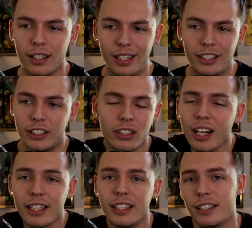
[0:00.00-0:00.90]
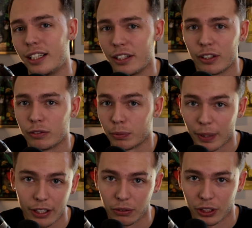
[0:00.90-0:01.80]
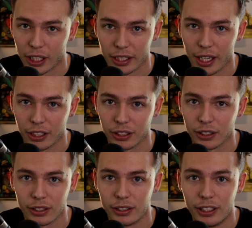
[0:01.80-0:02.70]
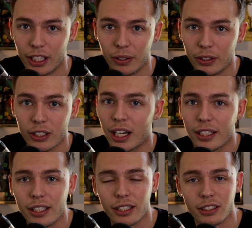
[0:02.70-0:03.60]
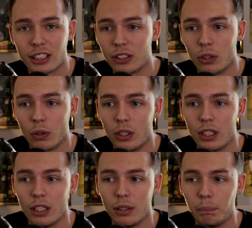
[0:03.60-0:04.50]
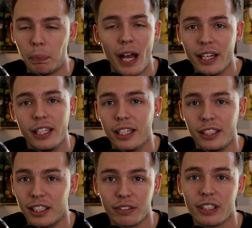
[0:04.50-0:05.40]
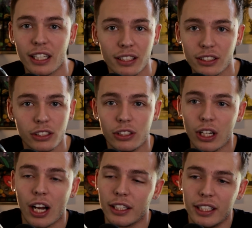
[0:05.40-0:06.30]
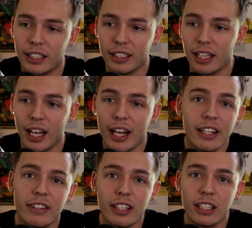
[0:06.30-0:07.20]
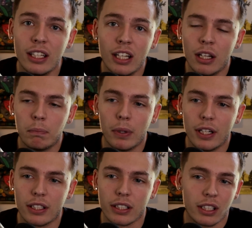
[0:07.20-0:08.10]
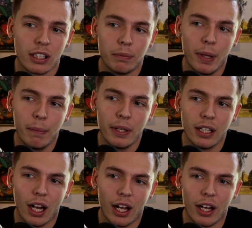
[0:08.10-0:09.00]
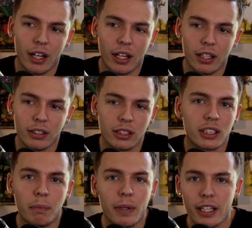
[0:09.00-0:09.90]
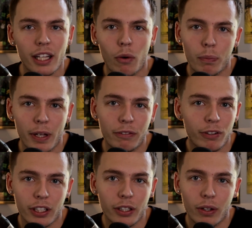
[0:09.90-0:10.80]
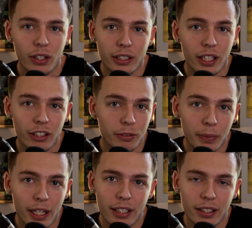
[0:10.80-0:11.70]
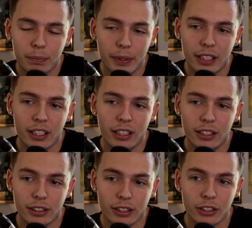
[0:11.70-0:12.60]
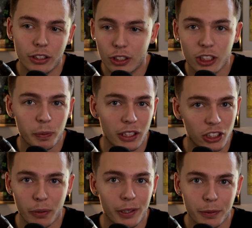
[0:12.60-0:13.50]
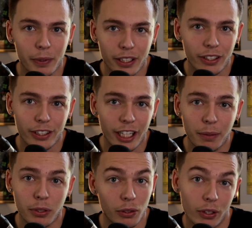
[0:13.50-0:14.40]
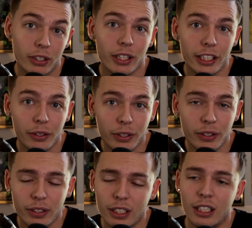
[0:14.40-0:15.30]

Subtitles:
You're not getting anything from microtransactions. You're not getting a single penny in dividends. You're not getting anything but maybe somebody that would make fun of you on the other mic because you just spent so much money on the game to look like you do.